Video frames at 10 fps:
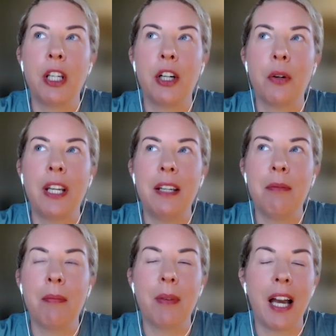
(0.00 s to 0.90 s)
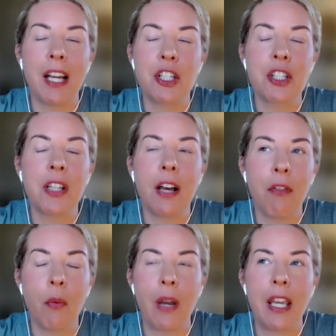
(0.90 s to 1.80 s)
I just love
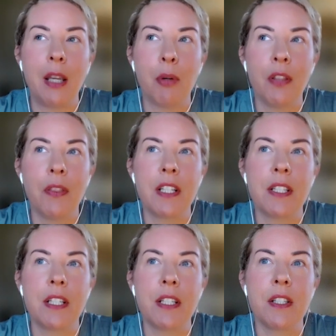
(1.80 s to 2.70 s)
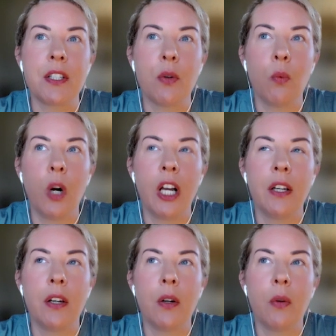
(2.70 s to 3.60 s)
the way he put this, is what
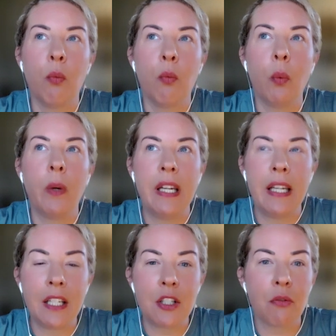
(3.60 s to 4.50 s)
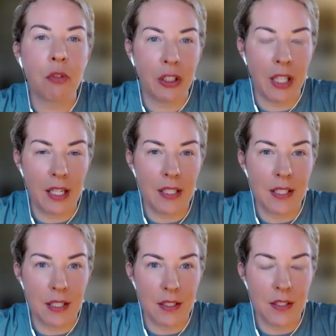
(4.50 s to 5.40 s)
we need to realize
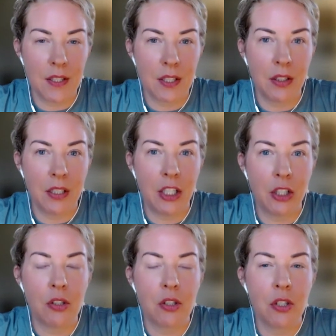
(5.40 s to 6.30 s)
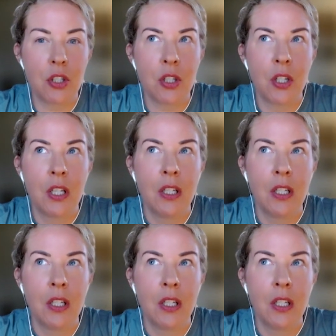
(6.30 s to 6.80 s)
is leaders